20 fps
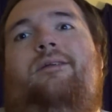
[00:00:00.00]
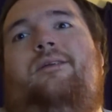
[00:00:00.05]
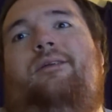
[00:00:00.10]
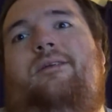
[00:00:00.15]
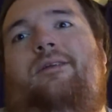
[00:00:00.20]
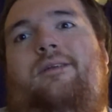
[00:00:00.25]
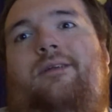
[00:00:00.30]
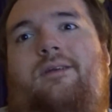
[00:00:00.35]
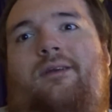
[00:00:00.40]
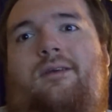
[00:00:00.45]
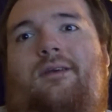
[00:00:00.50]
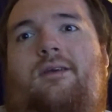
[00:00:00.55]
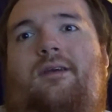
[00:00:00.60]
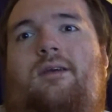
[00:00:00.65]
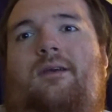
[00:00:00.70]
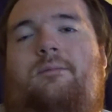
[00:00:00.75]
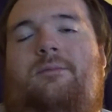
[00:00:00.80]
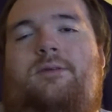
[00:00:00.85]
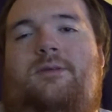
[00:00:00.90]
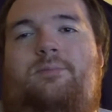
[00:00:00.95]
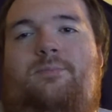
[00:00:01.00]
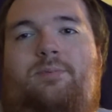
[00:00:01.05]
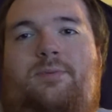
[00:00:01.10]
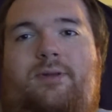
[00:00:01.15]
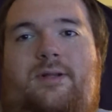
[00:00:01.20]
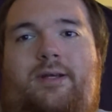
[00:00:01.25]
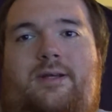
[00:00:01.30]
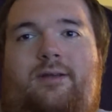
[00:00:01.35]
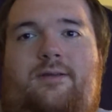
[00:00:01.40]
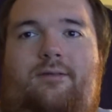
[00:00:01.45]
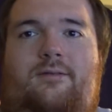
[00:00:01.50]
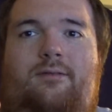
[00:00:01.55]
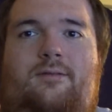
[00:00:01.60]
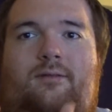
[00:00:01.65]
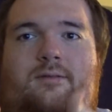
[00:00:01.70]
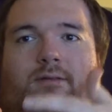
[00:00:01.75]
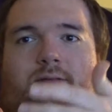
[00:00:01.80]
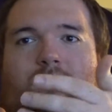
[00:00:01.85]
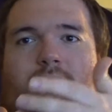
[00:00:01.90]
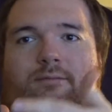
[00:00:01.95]
of the Apes.
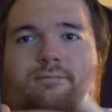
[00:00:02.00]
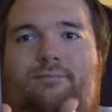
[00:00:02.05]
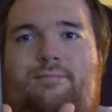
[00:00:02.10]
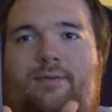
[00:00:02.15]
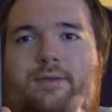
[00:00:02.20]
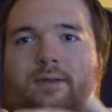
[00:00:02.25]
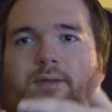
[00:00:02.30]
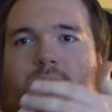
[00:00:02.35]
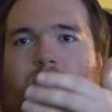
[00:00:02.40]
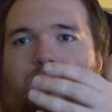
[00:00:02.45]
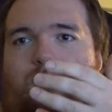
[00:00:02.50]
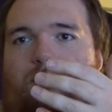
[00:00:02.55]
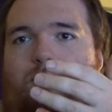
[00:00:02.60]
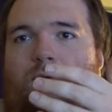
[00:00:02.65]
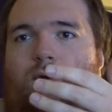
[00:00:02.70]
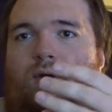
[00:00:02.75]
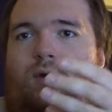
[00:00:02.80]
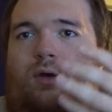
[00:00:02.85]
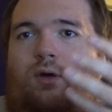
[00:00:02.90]
Planet of the